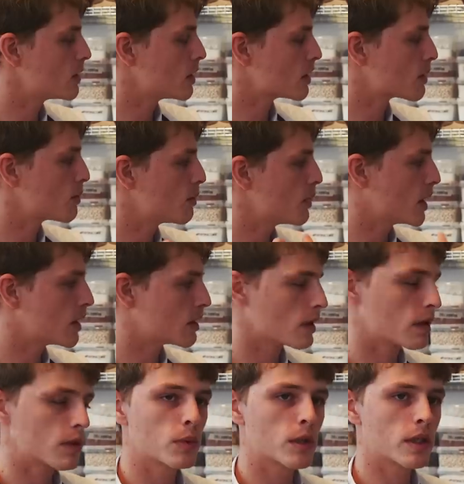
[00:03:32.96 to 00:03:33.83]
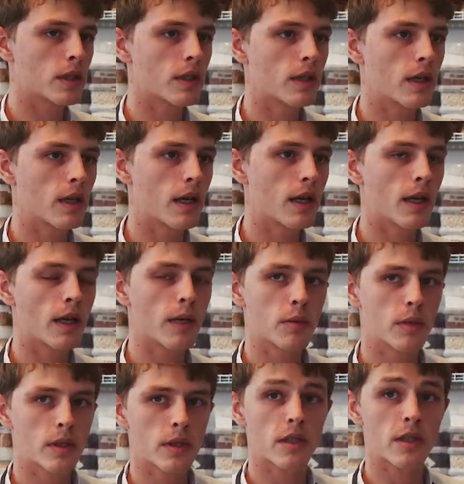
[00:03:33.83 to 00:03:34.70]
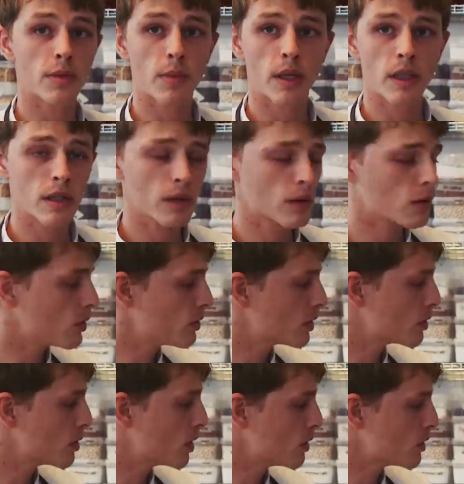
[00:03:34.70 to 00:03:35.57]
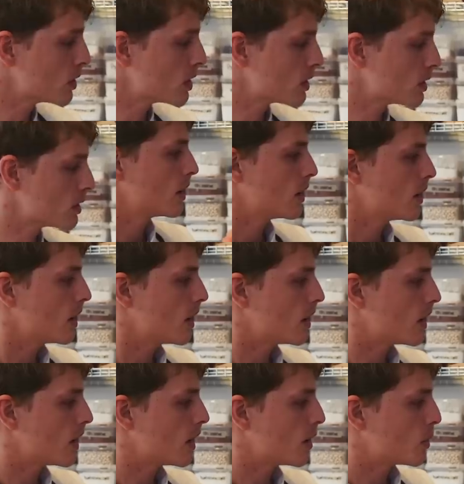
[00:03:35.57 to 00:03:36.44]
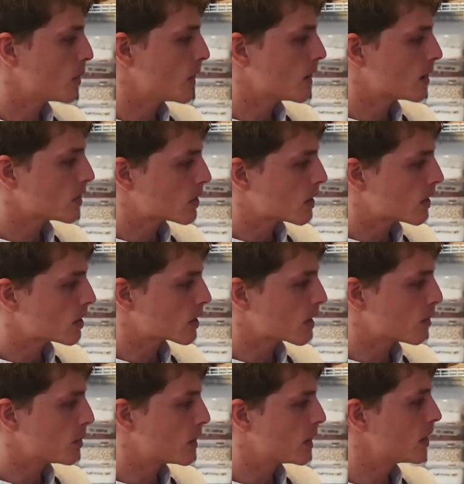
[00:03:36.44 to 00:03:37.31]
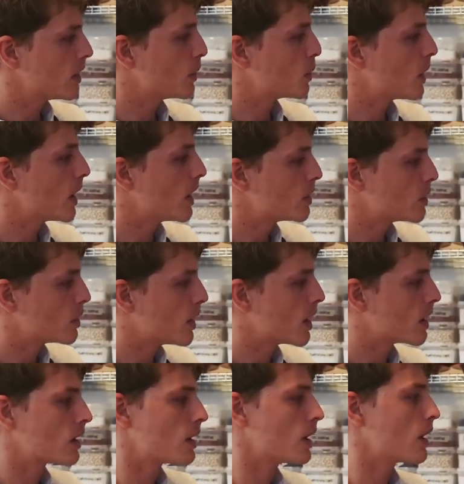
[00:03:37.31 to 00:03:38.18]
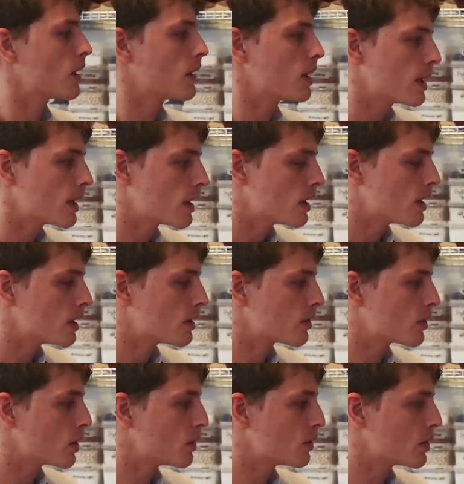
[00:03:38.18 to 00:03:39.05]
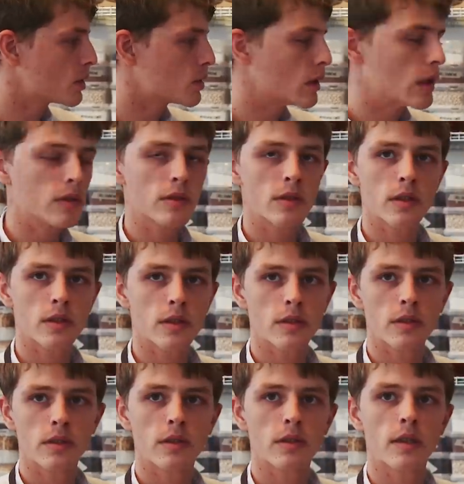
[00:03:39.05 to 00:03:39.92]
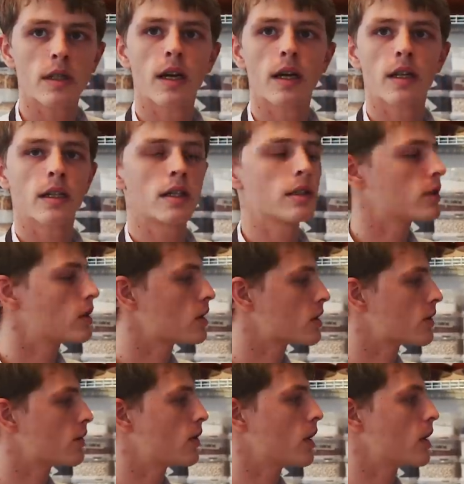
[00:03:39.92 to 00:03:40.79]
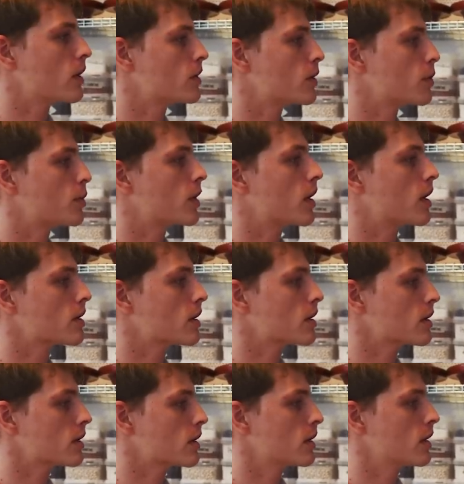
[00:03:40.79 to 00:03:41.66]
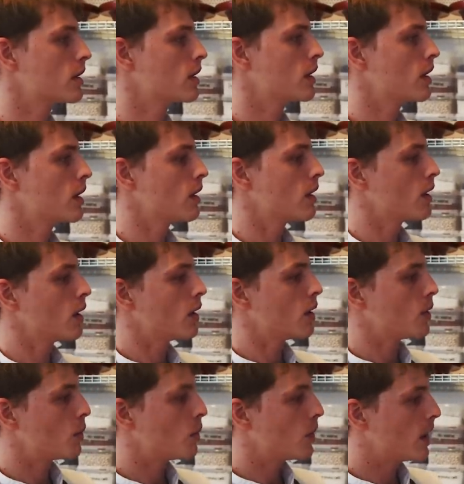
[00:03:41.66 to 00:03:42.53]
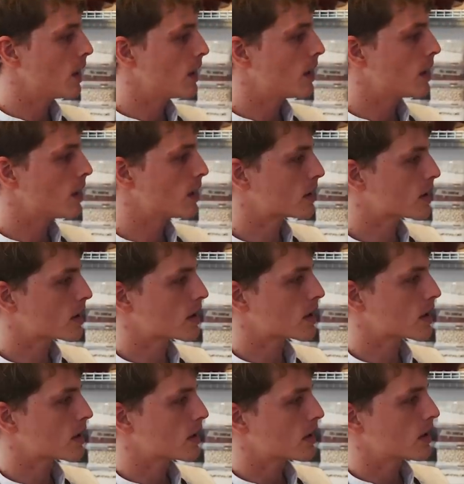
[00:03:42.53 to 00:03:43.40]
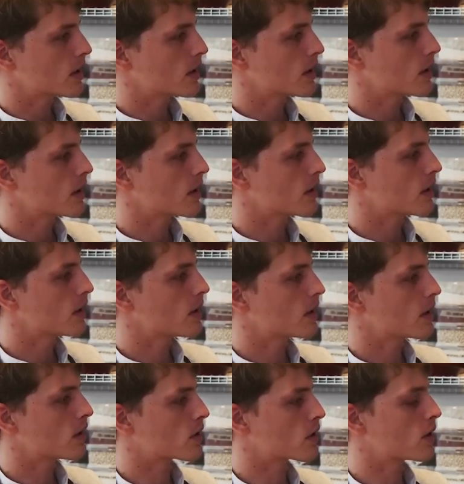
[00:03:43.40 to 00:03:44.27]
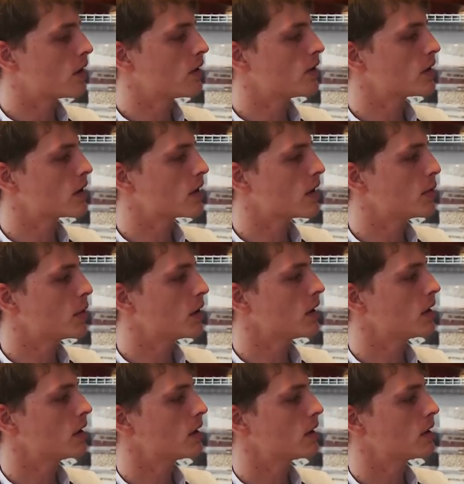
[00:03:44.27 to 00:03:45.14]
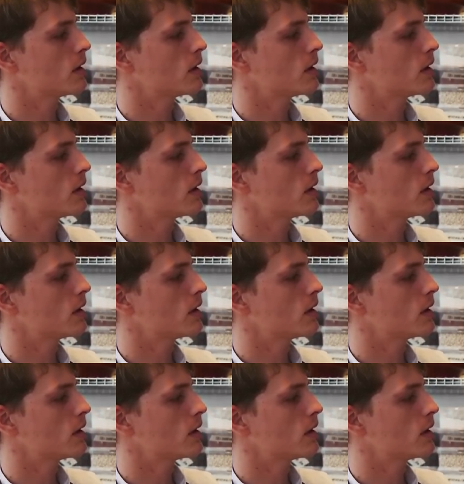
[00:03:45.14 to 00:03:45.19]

just mix it with the, with the spent coffee grounds. And then when it turns completely white, you add another layer of coffee grounds. And then you just follow the process. When it hits the surface up here,